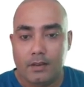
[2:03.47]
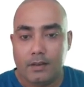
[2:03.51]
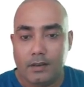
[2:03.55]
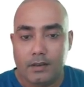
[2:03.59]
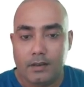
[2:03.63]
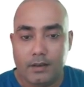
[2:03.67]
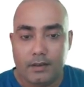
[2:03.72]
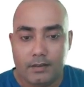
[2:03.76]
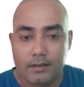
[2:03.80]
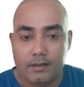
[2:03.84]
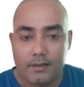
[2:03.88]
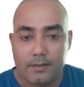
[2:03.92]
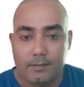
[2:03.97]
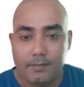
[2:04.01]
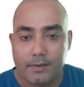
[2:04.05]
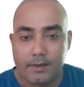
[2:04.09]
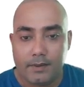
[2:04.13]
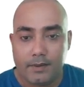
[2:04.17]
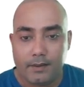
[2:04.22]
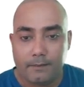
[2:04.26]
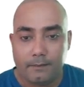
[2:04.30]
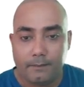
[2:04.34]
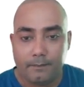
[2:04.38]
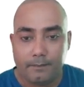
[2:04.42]

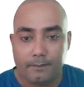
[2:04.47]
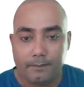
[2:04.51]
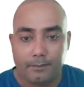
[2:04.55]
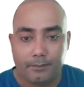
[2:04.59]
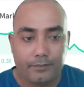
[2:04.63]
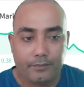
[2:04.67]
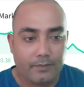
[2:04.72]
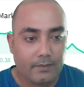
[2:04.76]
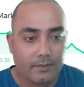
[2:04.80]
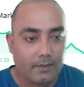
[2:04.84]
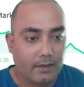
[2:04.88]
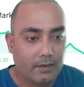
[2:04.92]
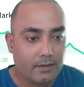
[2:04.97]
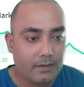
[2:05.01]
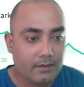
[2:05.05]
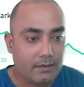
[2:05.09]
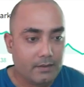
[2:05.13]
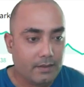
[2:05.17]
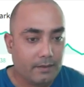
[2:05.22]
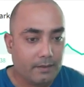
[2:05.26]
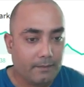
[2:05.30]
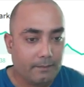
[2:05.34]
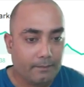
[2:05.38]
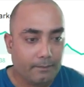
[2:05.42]
simply, let's
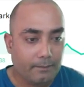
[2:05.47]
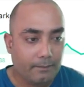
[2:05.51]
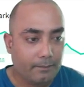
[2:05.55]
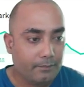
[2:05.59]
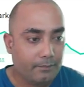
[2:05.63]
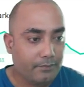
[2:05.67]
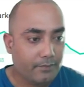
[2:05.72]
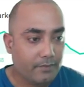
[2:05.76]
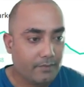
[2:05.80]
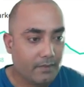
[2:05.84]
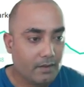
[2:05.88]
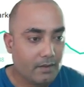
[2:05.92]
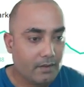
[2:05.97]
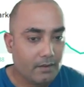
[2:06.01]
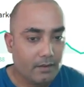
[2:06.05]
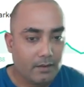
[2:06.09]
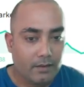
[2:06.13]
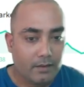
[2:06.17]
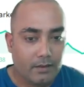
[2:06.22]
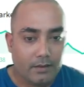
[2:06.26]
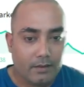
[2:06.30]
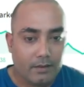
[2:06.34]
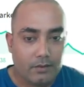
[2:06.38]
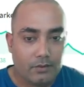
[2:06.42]
say,
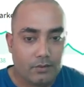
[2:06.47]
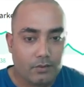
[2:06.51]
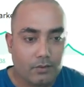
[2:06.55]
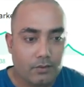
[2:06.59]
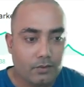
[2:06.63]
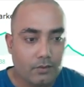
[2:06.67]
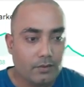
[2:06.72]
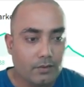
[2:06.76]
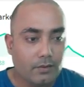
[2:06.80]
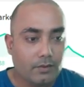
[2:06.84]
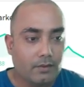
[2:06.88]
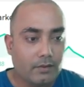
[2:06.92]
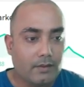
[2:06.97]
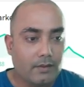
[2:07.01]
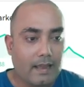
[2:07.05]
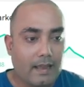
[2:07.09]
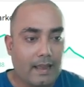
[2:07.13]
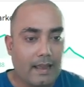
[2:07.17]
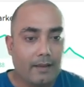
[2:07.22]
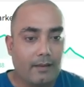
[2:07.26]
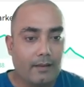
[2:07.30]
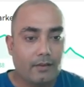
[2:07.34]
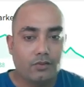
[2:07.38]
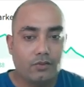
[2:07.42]
so
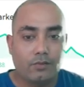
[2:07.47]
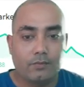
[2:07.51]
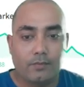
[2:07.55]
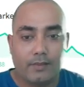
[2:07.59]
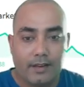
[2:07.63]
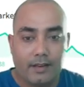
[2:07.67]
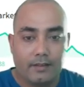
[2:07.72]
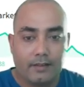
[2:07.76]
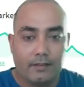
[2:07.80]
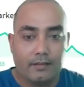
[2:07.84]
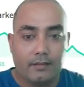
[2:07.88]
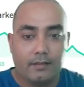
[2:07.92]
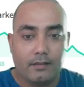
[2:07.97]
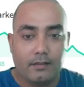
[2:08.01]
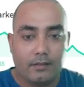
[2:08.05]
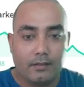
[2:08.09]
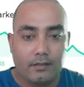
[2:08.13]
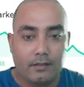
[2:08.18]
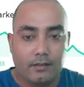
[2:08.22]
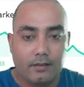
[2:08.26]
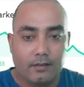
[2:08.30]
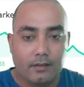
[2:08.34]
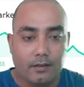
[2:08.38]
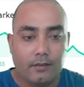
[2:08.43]
I assume that
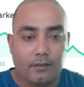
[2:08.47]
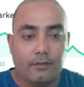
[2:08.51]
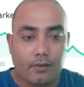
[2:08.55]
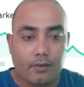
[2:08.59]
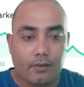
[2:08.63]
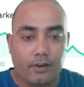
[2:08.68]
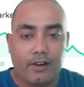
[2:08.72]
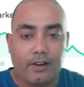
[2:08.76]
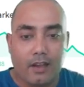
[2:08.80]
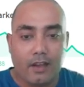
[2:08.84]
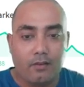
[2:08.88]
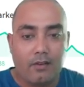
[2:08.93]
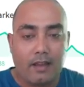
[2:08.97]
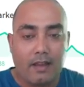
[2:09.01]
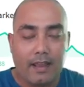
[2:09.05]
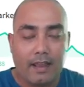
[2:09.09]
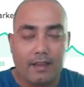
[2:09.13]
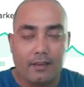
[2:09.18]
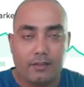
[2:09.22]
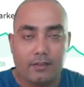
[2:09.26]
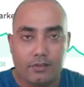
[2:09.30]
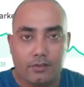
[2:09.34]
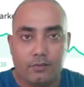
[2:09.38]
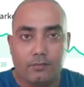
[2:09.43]
for now I
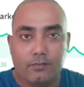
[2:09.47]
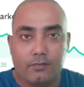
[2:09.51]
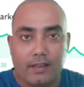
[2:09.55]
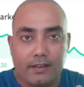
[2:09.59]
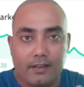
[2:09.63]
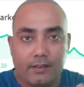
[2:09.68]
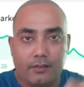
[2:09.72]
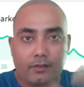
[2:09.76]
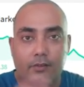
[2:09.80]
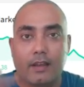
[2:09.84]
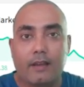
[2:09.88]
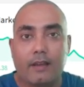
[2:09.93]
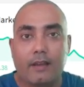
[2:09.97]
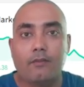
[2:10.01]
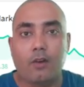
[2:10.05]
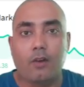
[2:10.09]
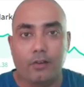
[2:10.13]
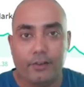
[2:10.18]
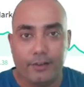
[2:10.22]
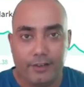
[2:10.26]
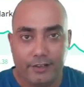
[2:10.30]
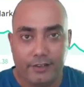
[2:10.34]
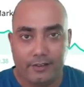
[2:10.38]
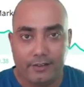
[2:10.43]
assume that you have
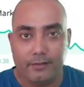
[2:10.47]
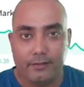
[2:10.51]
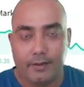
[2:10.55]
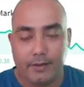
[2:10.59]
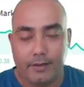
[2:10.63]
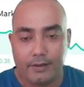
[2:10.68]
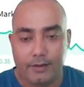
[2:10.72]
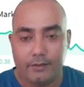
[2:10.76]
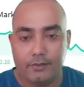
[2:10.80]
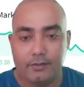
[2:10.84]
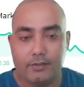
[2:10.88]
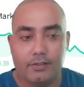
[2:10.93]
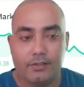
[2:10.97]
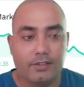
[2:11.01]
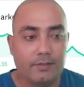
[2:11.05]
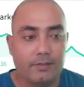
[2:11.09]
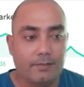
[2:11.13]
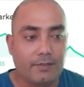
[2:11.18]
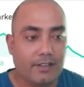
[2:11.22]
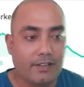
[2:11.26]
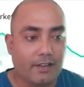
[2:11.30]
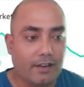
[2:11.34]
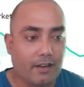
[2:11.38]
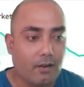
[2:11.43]
already created your
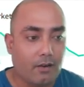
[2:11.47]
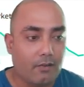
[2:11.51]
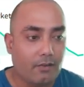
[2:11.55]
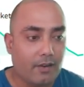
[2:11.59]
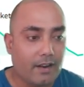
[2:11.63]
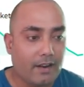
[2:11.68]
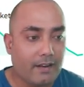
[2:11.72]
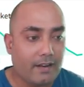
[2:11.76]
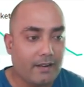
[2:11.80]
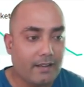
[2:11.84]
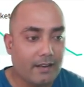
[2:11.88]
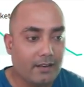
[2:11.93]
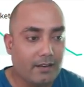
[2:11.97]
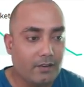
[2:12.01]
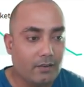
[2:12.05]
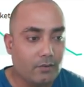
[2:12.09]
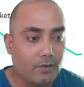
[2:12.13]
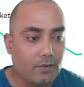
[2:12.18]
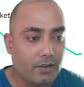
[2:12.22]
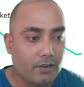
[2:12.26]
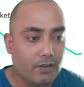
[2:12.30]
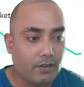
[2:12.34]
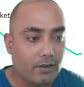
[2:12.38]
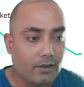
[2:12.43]
Steemit account, and then
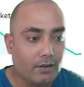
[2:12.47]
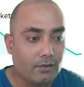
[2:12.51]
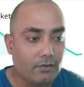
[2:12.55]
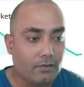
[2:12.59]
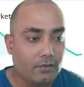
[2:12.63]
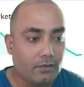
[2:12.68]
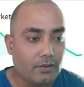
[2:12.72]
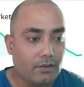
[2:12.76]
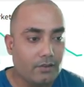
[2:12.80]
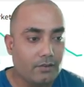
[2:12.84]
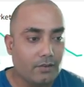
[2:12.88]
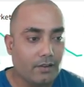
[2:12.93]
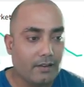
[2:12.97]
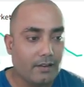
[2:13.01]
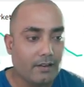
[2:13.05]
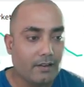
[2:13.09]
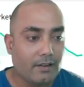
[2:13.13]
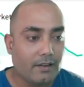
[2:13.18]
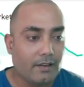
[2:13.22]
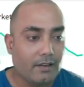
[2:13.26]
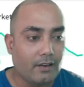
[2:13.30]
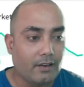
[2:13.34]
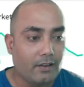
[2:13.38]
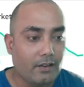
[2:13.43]
what you can do is you can
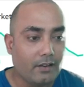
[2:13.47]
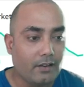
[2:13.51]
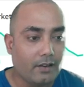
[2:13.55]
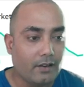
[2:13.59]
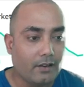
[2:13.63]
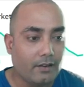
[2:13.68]
click on here